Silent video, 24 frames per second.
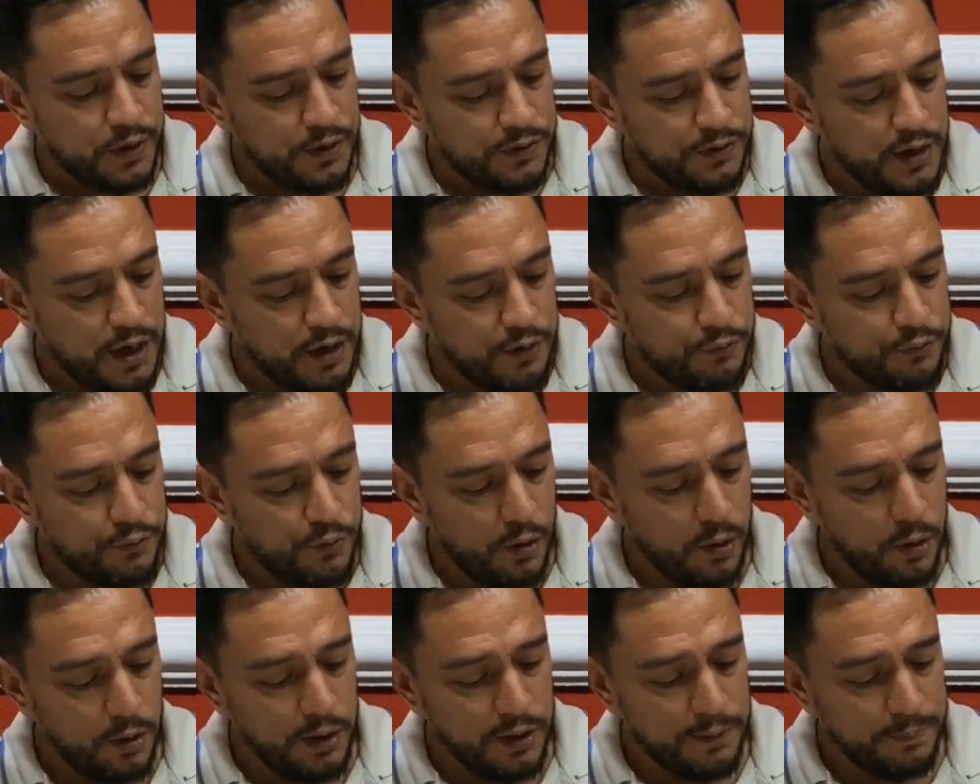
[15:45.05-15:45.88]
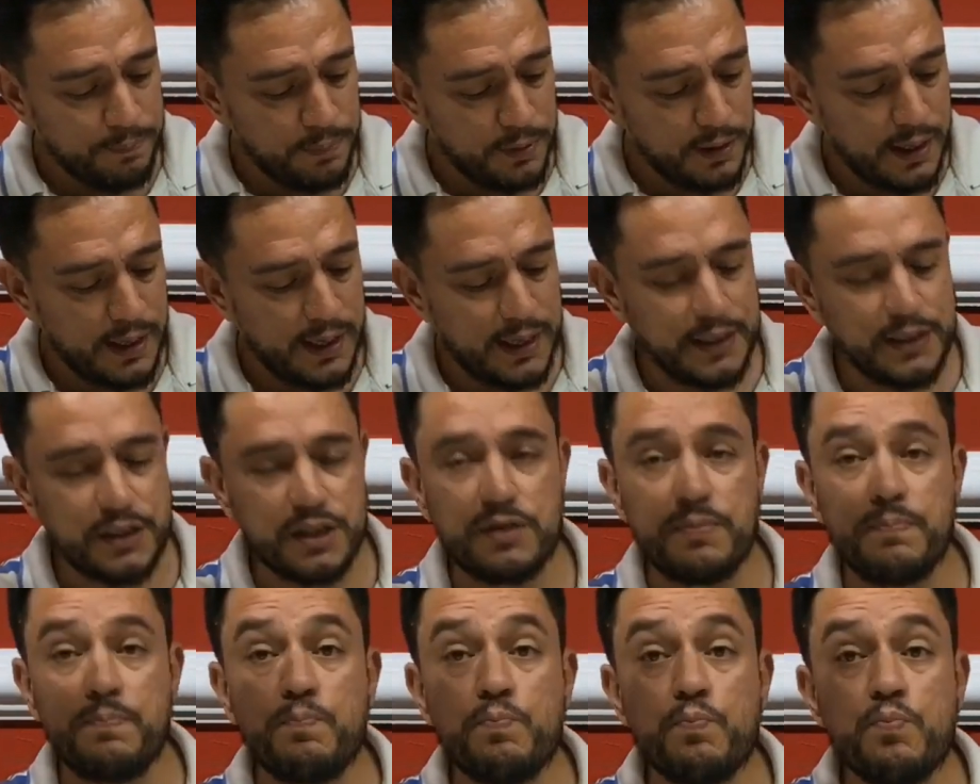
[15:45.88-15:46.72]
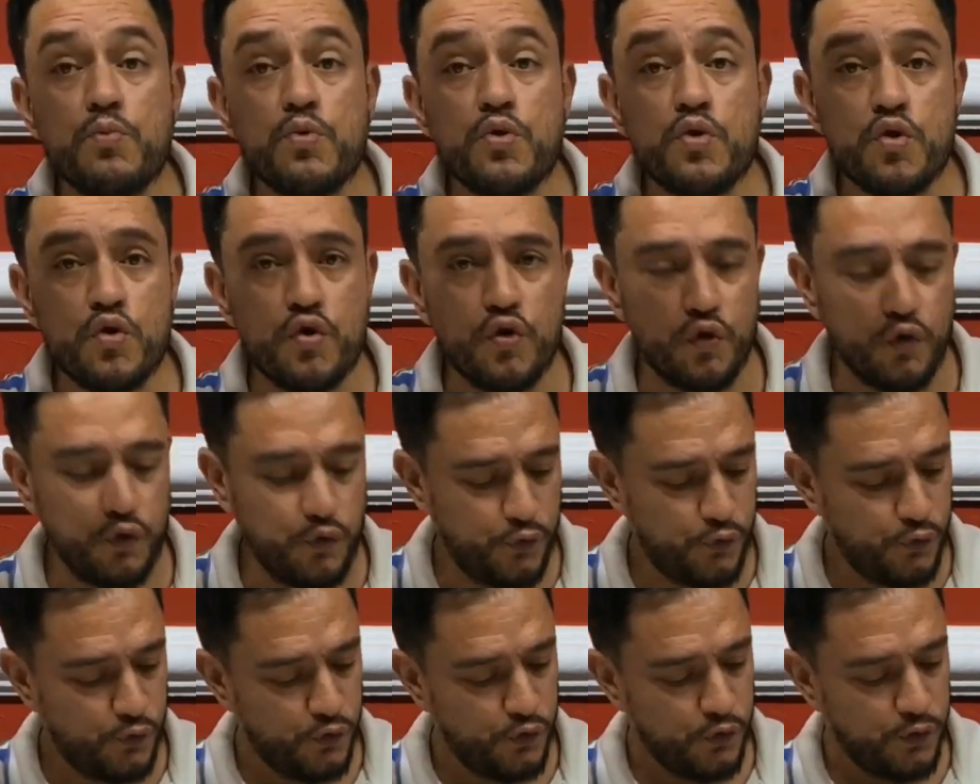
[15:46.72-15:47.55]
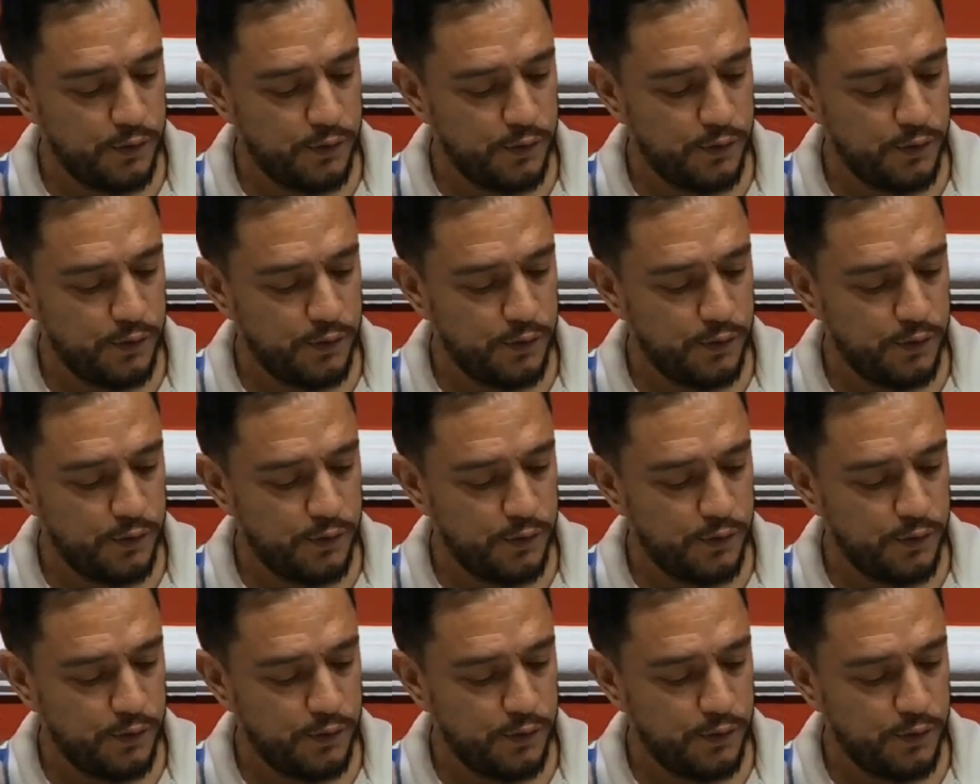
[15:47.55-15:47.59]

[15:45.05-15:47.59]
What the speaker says: The rollerblades move